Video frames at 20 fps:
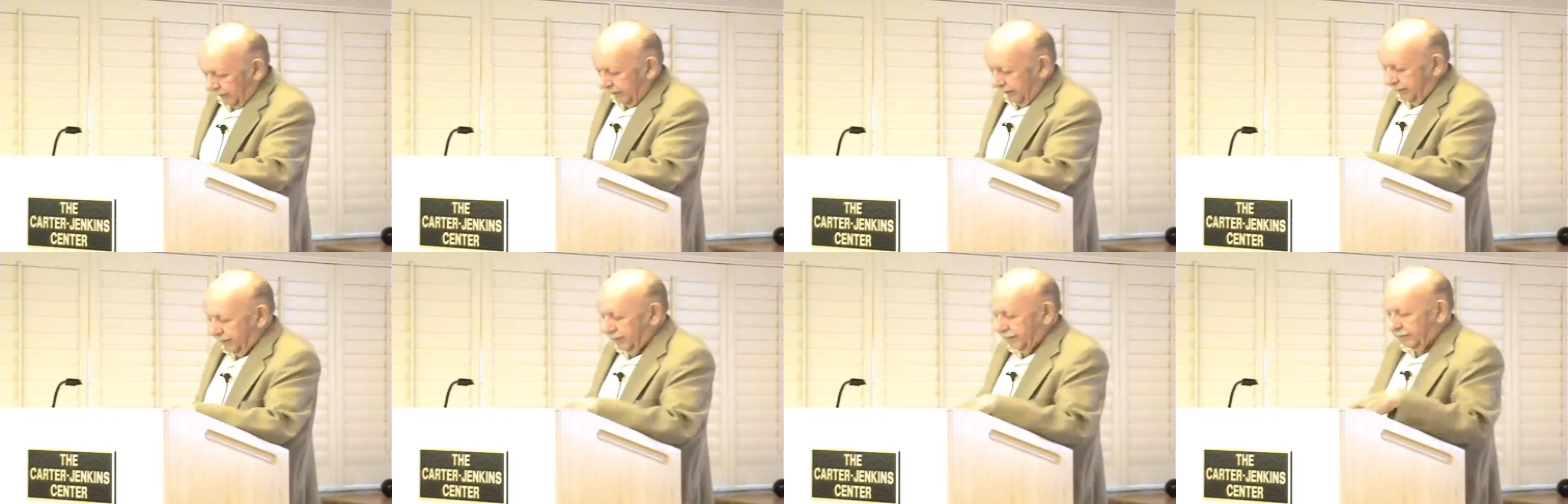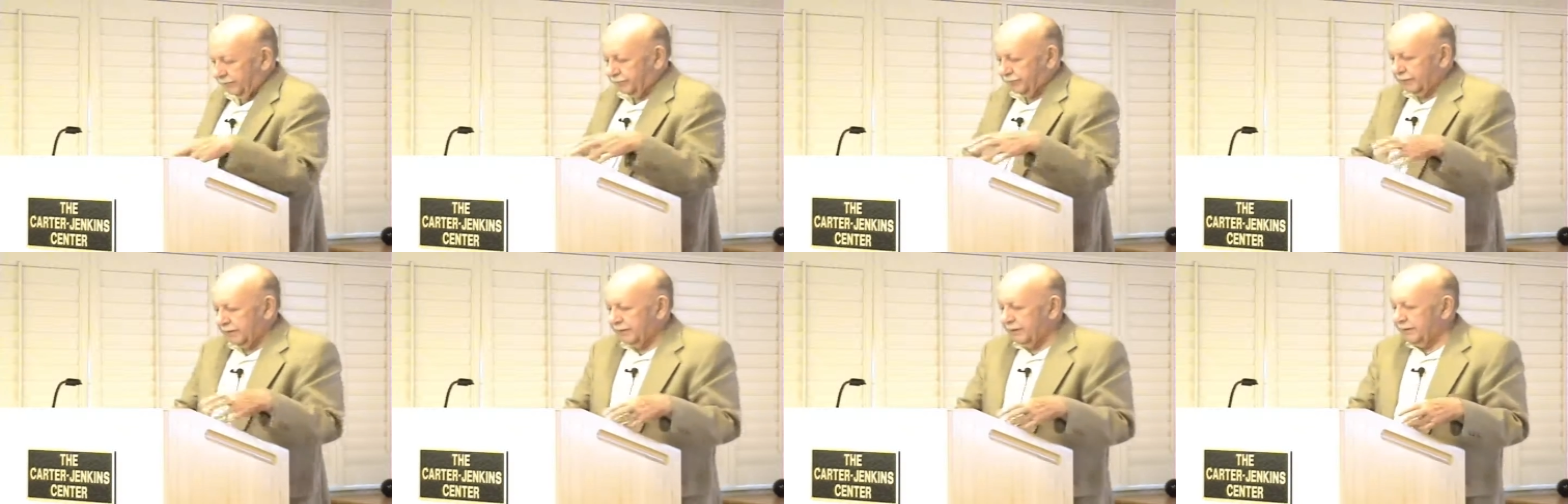in
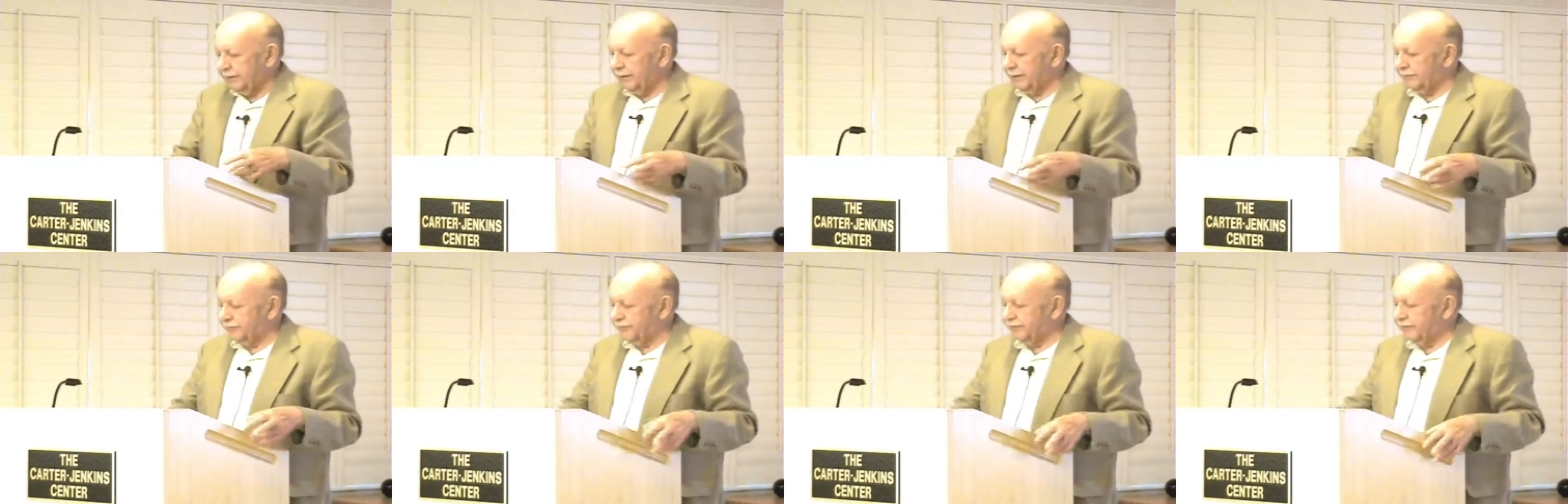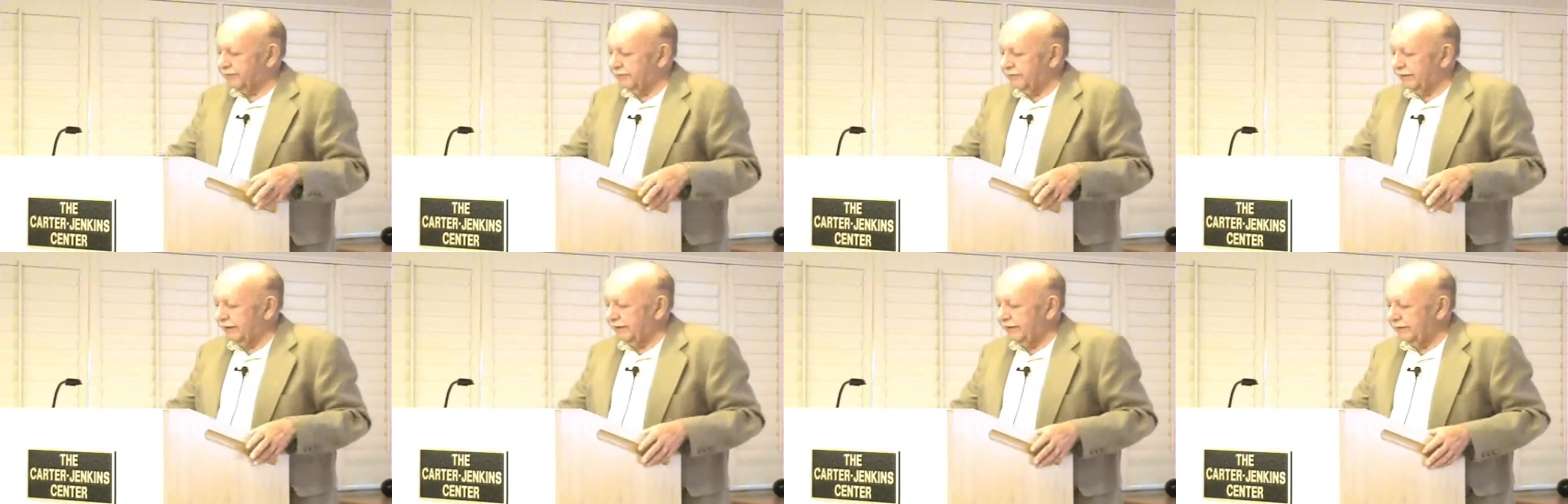external
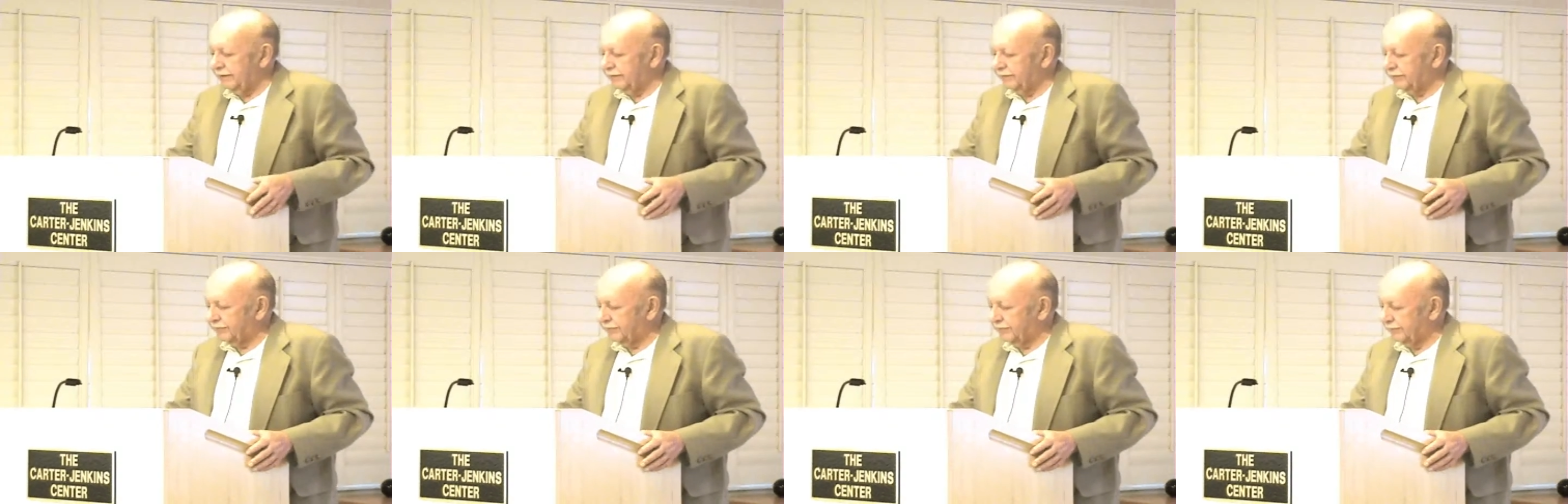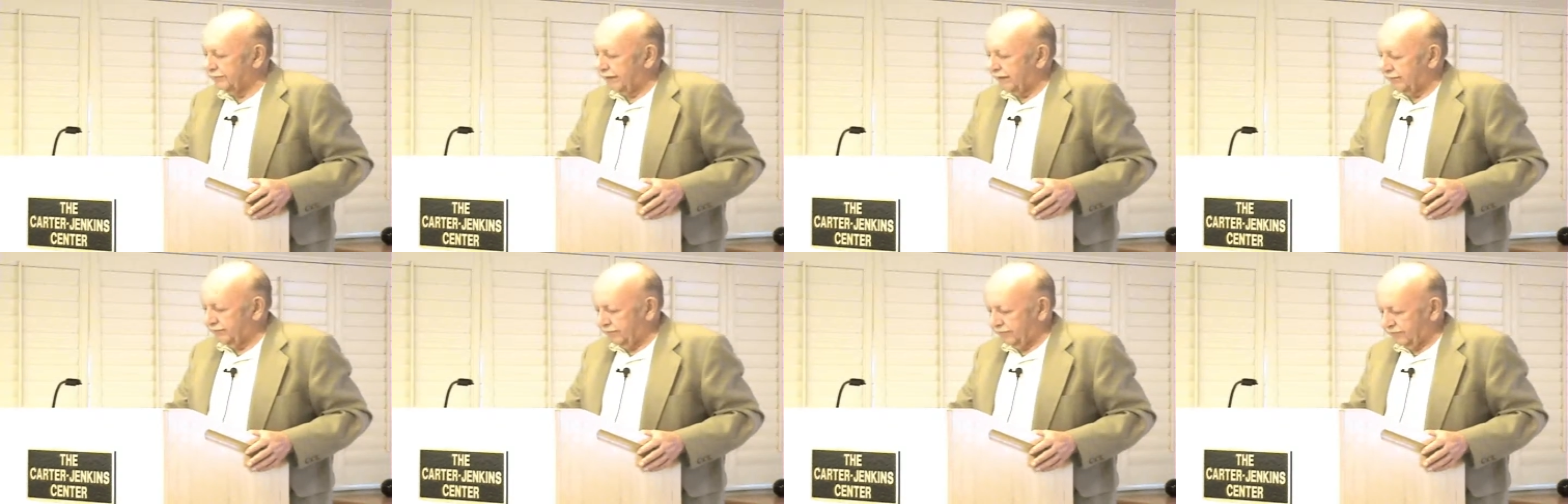things
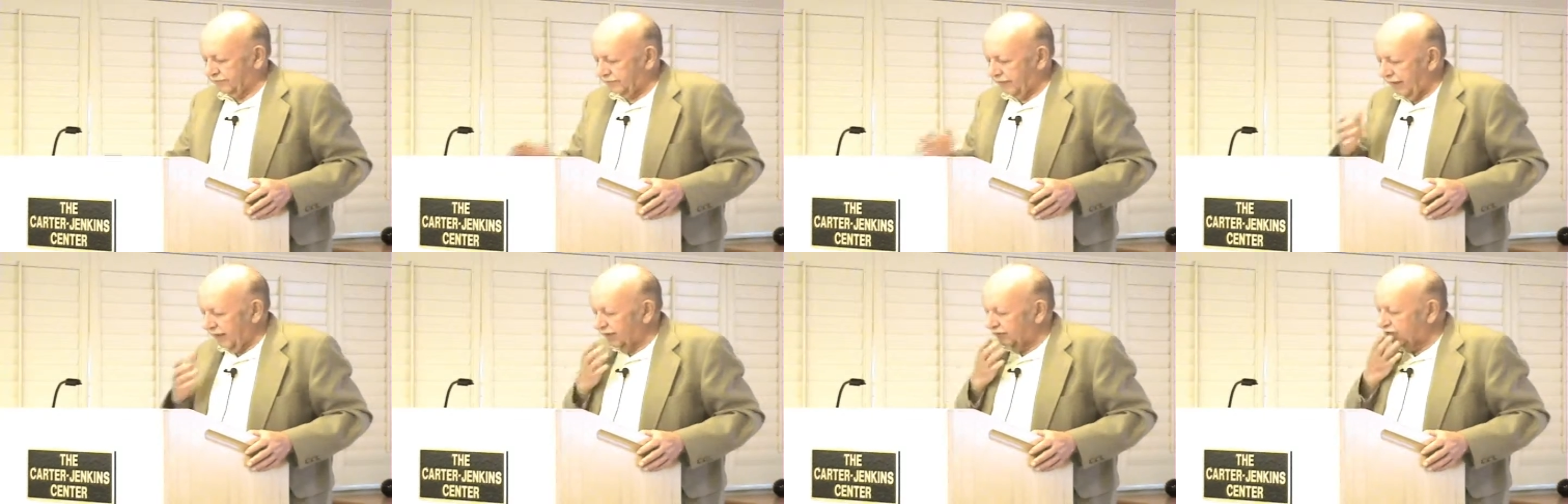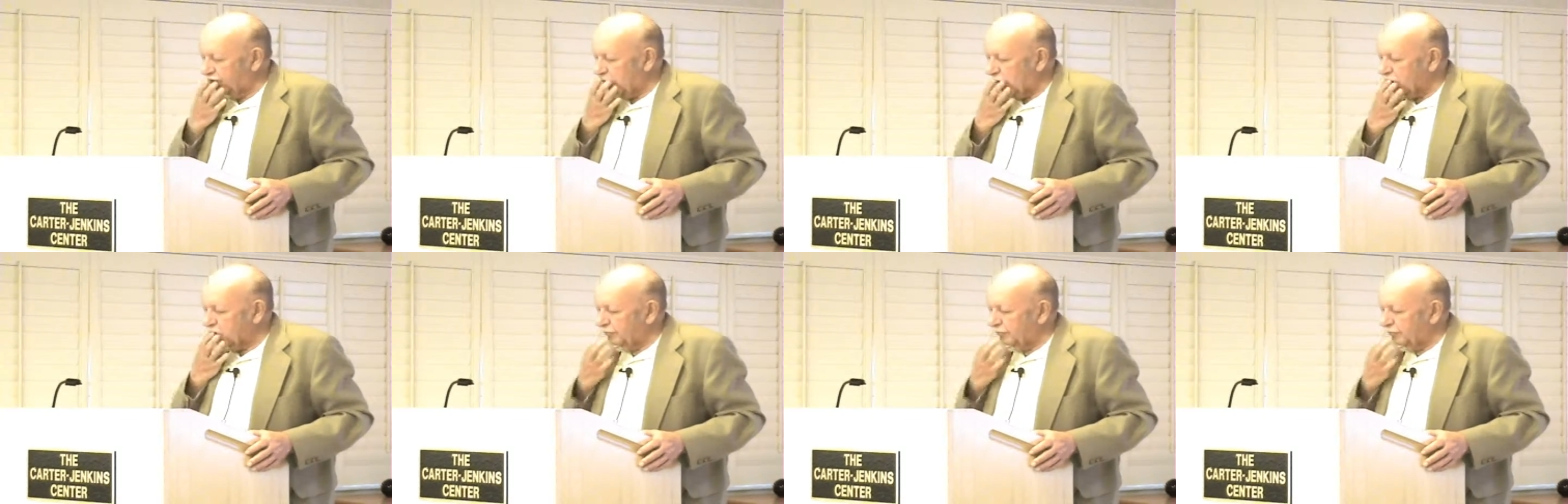themselves